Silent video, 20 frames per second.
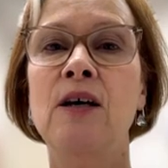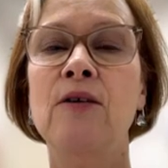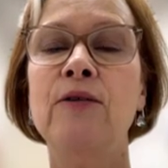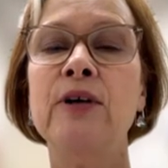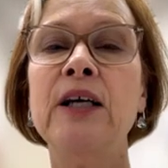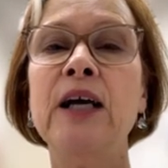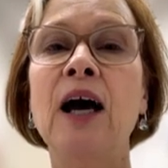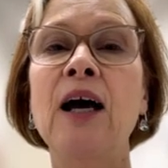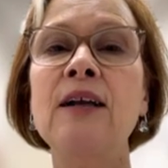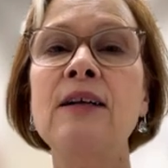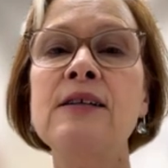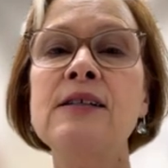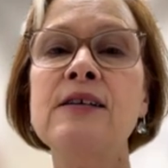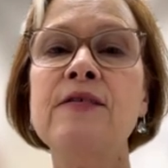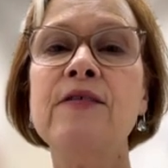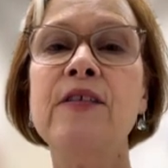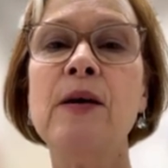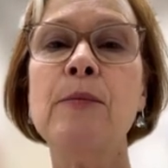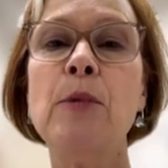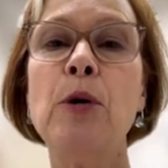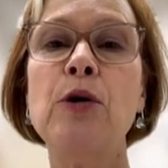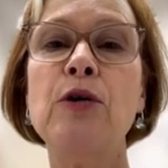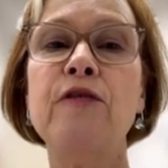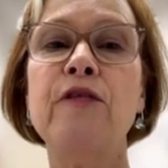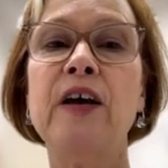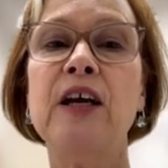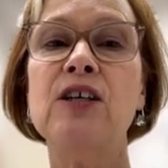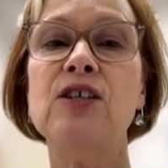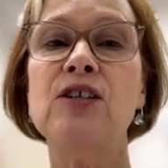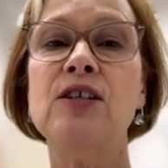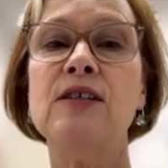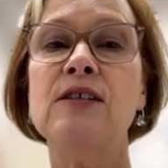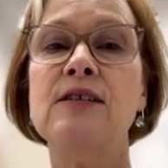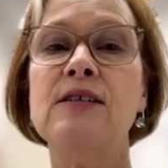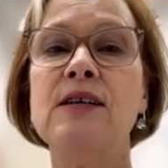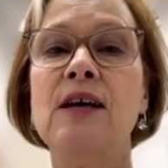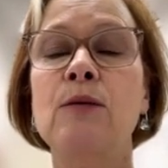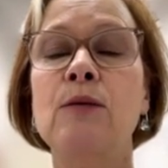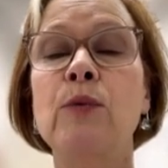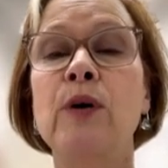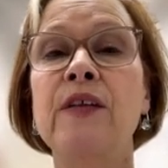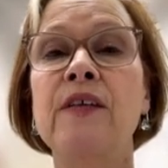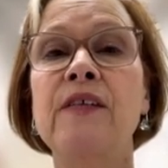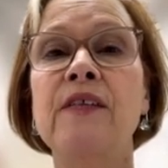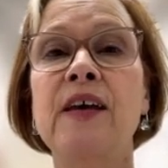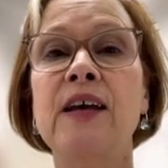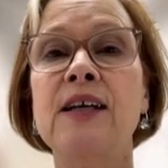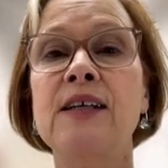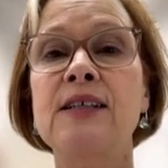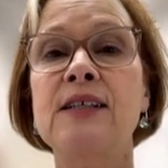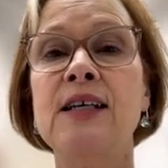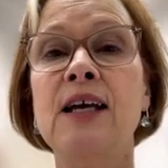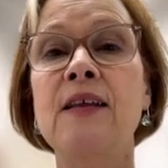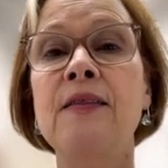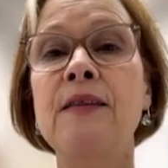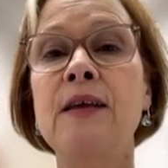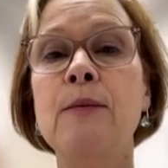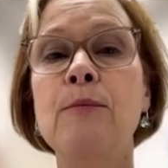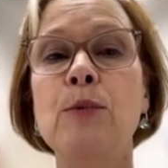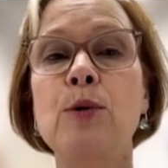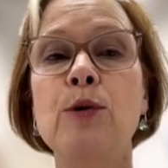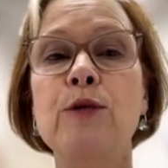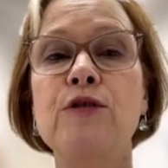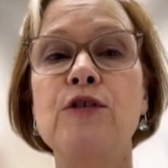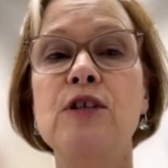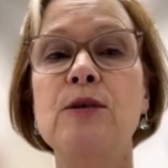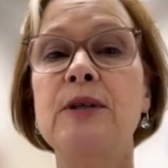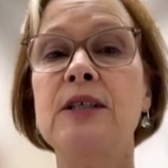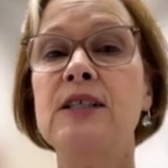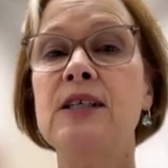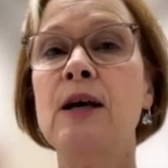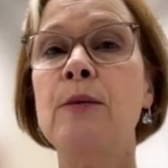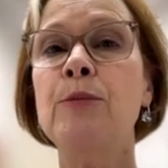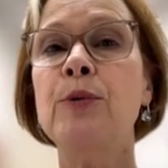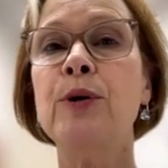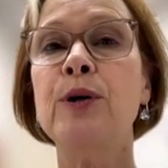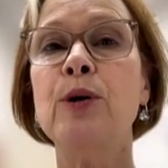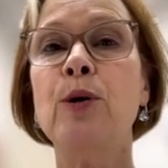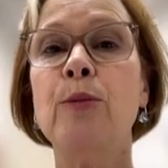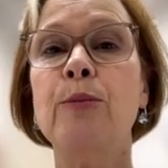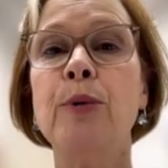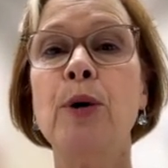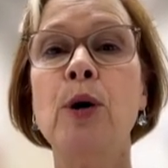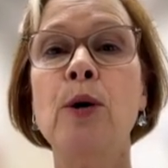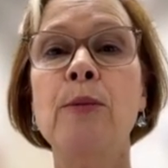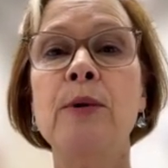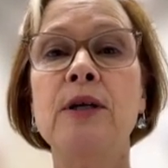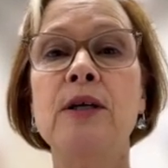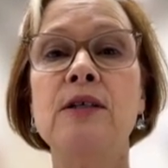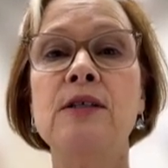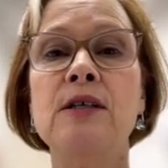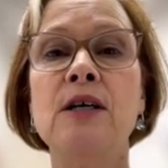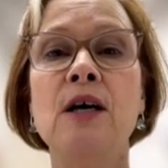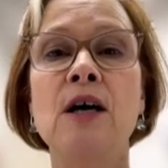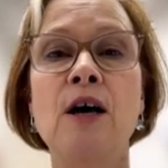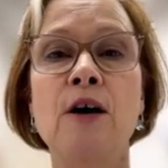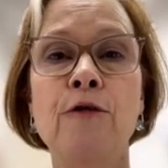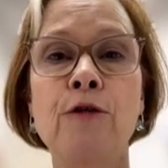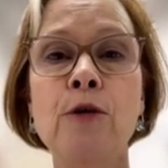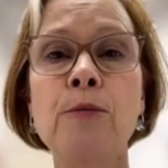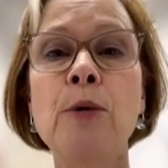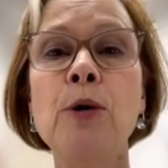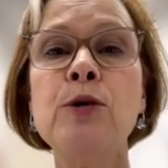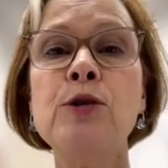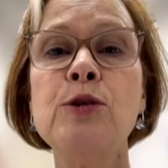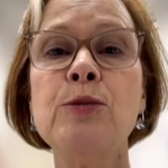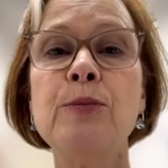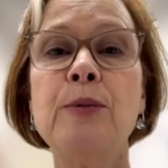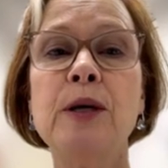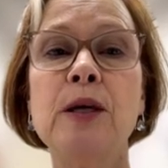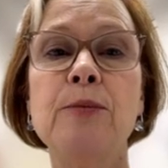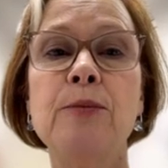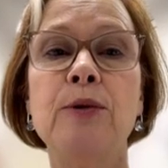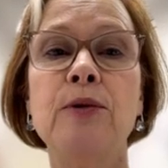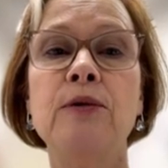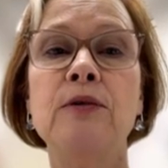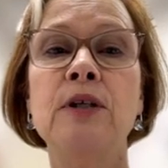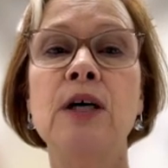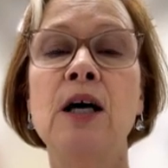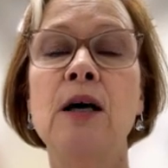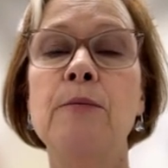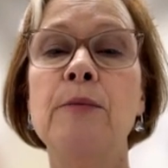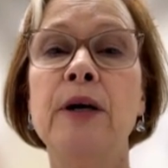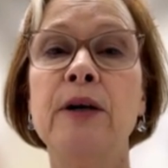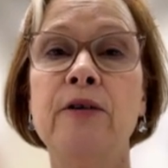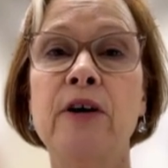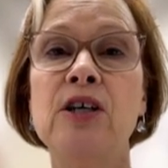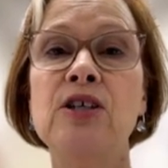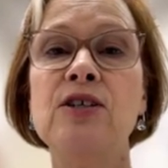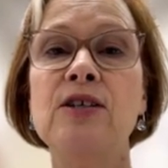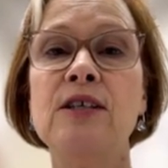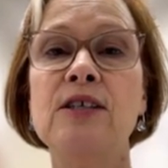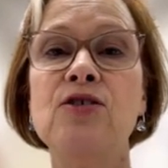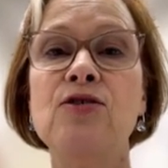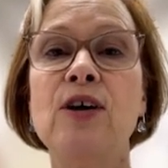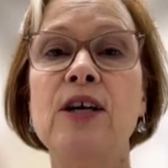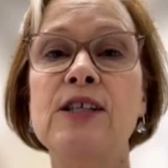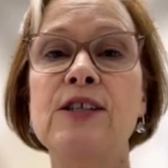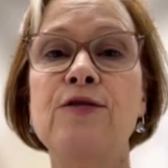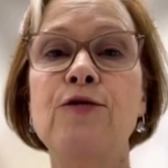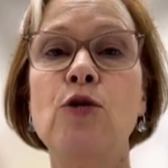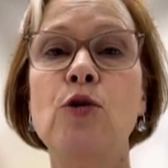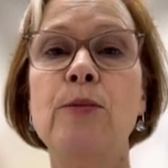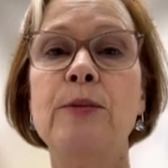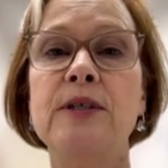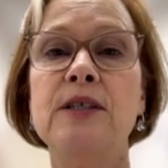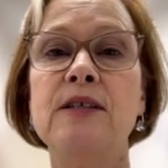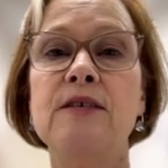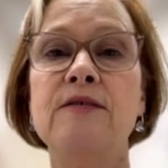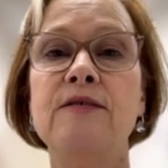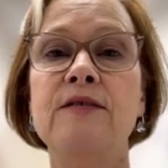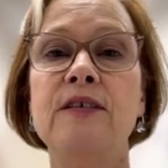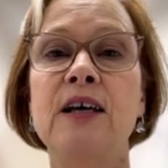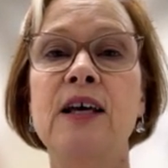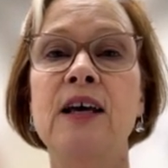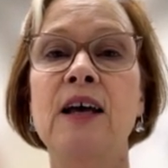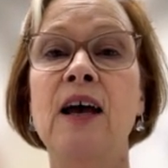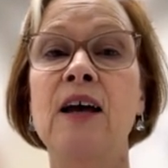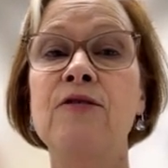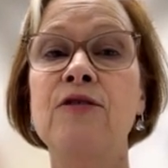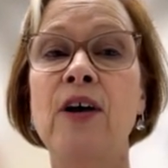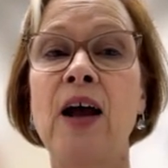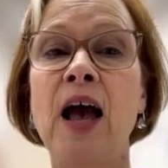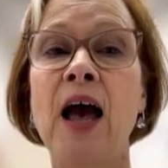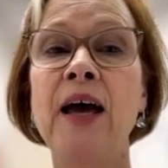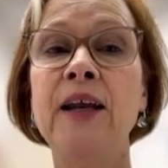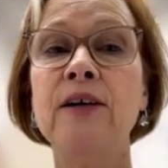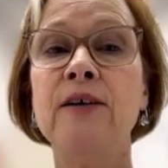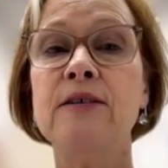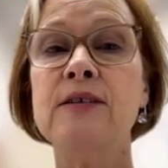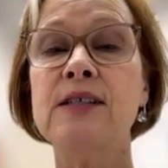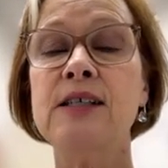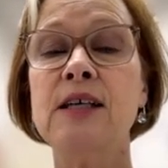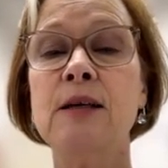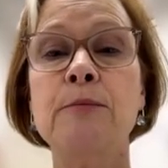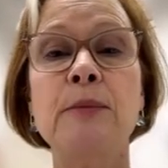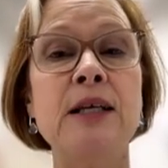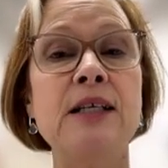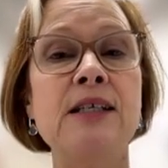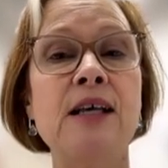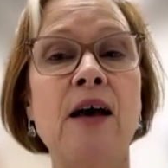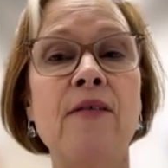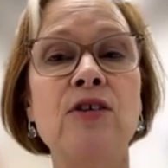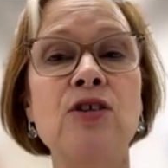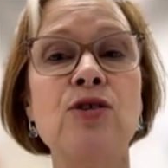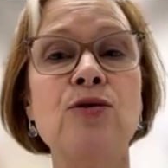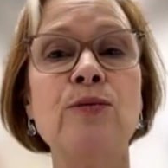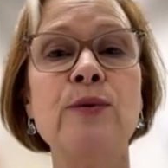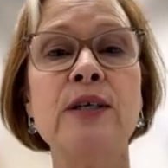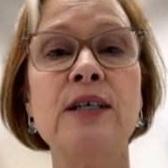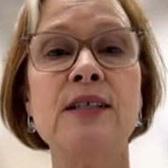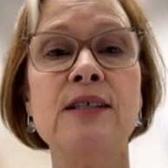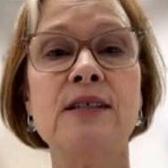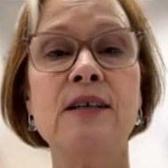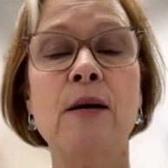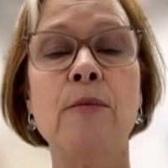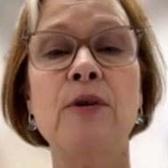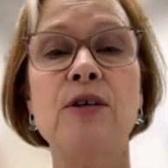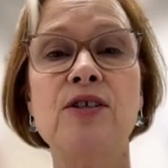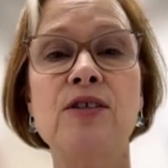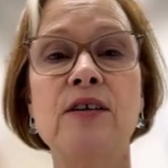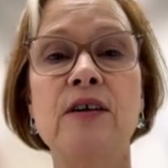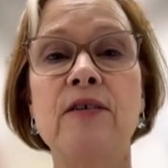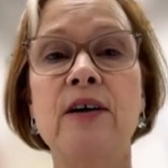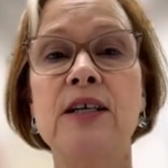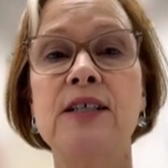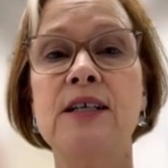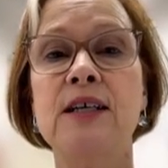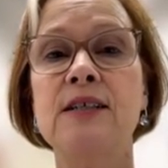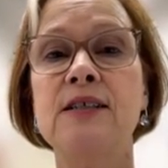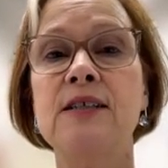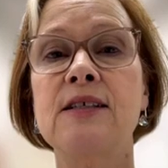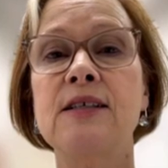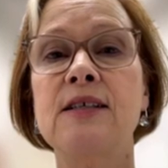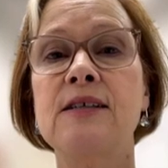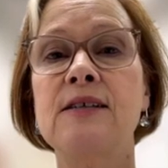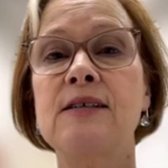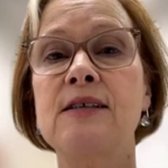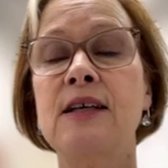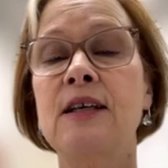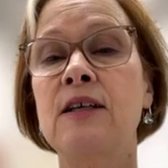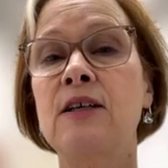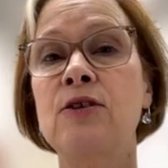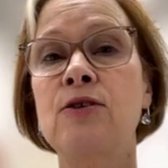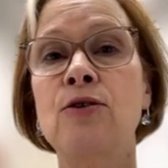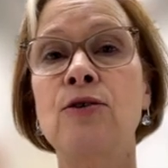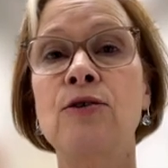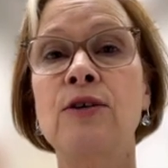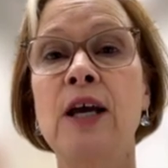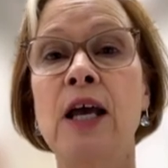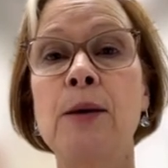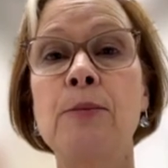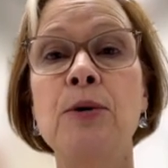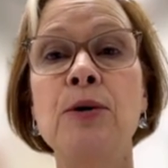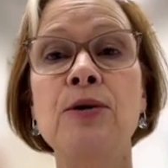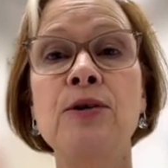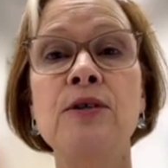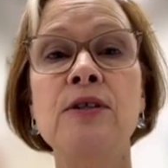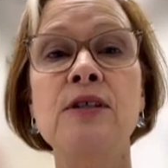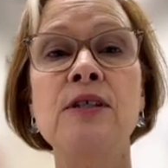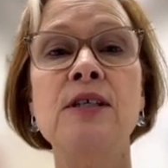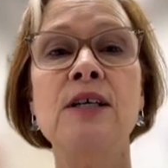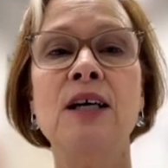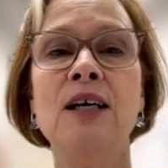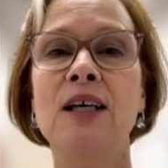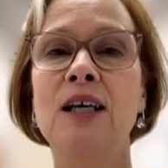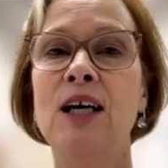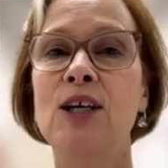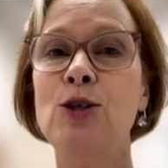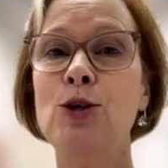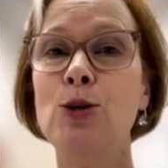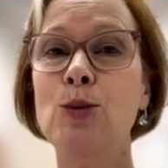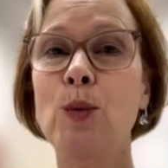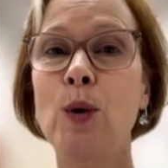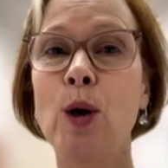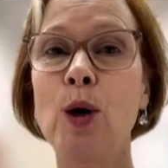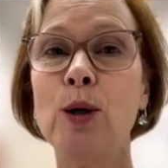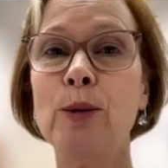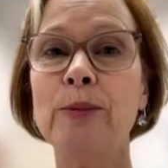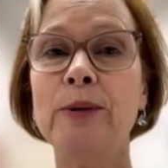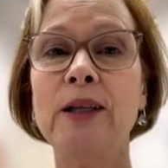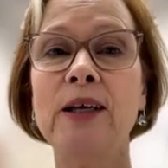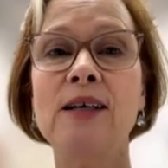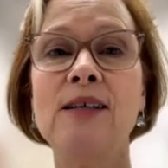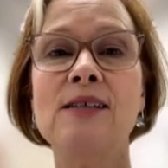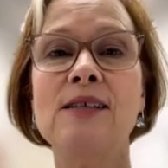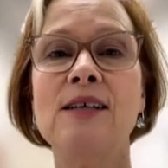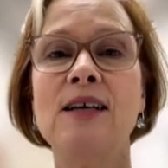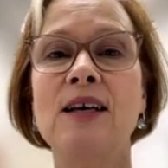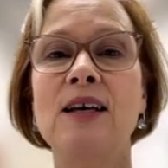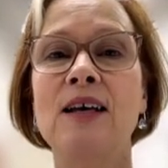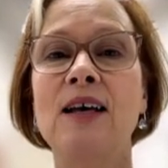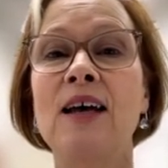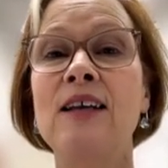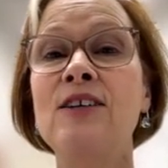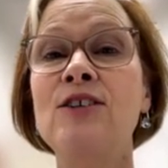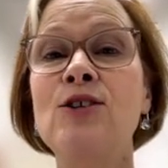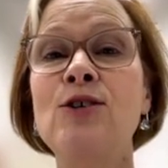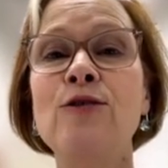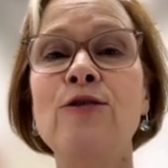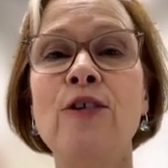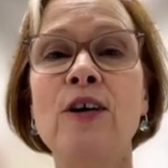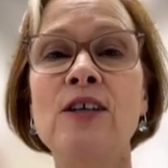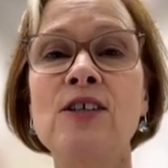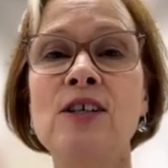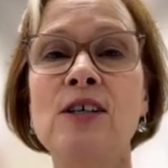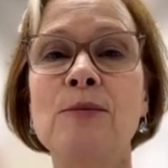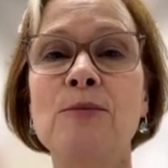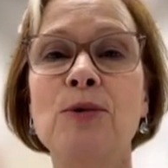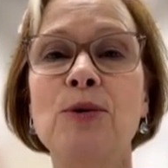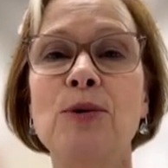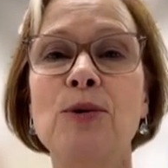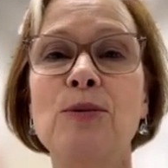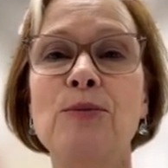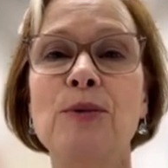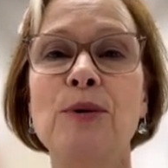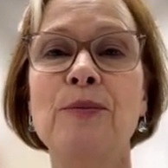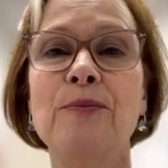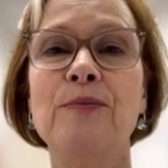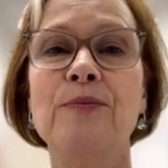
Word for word: Regardless of their motivations and whether they intend their moves to be temporary or permanent, for most people, migration is transformative. And for adults, it means having to re establish their identities in a new neighbourhood, a new workplace, and a new friendship group.